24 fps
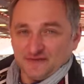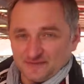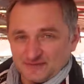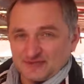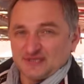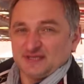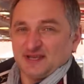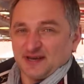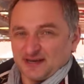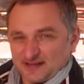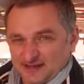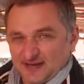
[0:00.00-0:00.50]

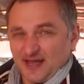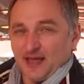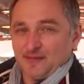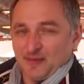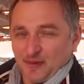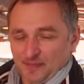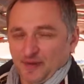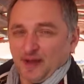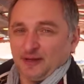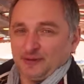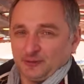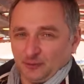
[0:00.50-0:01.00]

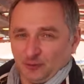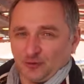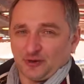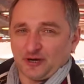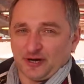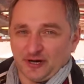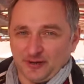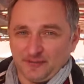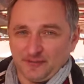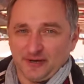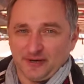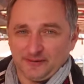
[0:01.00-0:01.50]
Unsurprisingly,
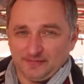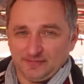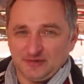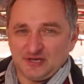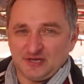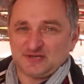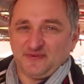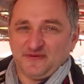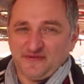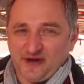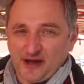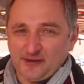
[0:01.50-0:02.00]

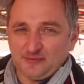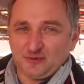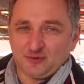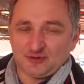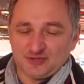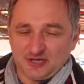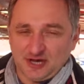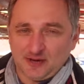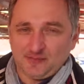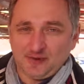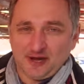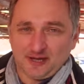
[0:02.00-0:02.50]
Amsterdam
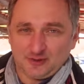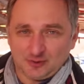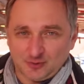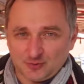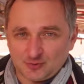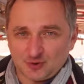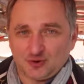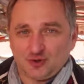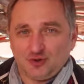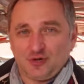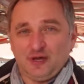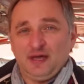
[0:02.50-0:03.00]
is
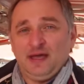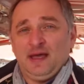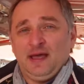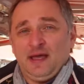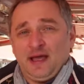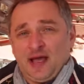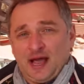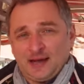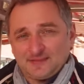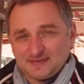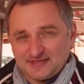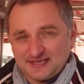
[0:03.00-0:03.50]
full of
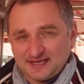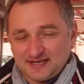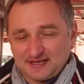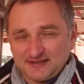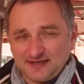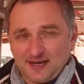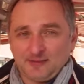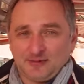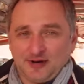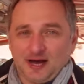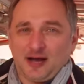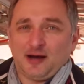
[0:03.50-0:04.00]
fish.
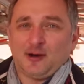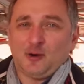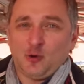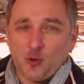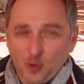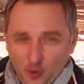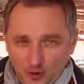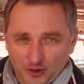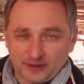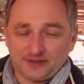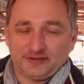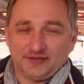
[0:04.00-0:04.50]
Don't
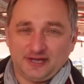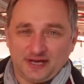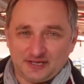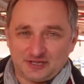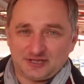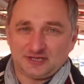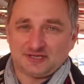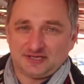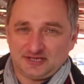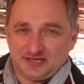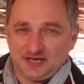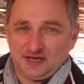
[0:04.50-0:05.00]
forget, my
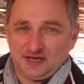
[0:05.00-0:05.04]
friends, that